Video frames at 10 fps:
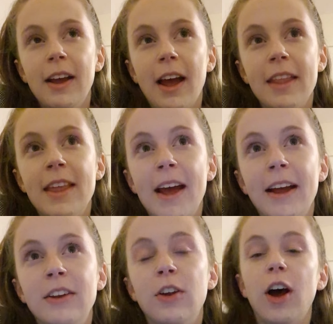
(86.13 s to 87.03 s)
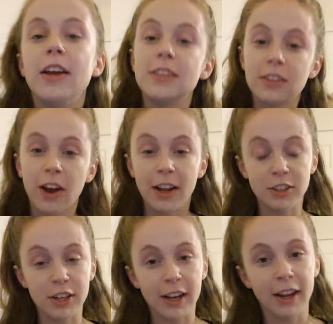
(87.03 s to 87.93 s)
And then as a site
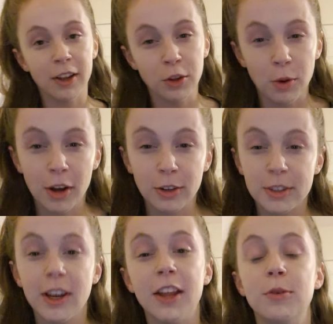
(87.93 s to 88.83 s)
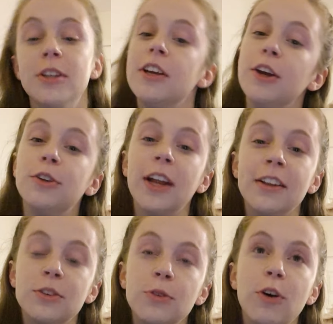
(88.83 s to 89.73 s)
engineer, the work on site that we do
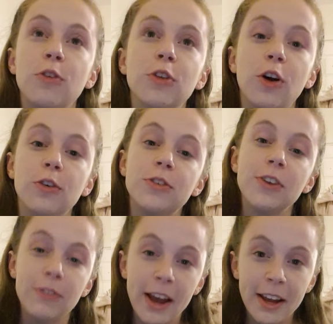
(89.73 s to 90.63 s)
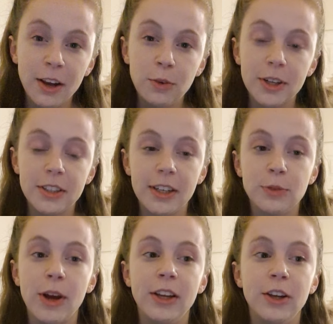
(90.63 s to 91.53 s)
tends to involve a lot of surveying, which is
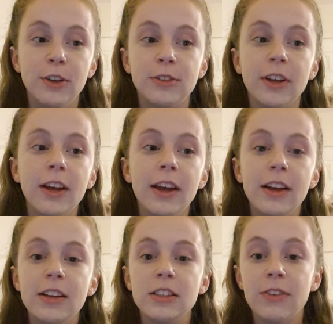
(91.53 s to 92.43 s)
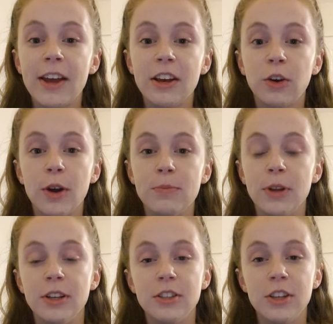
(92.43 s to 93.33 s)
where you use surveying
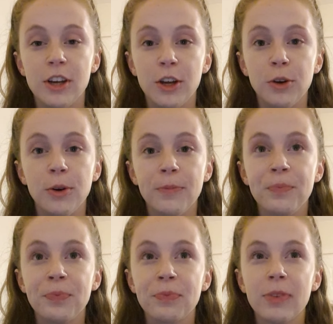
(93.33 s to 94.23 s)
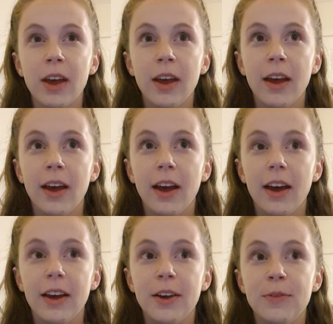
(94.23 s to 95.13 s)
equipment to
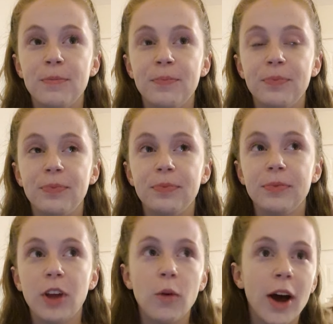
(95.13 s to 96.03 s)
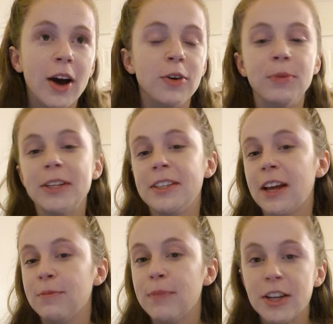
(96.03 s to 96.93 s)
go out and basically
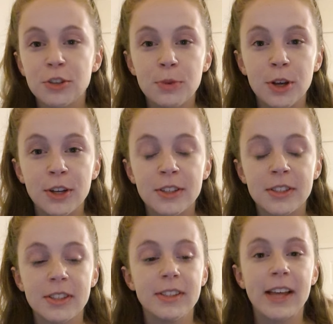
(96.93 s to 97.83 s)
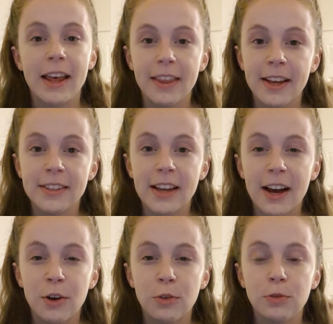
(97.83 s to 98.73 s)
take measurements, set things
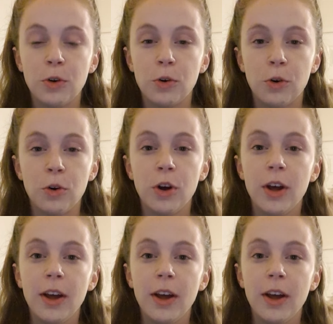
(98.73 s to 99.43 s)
out for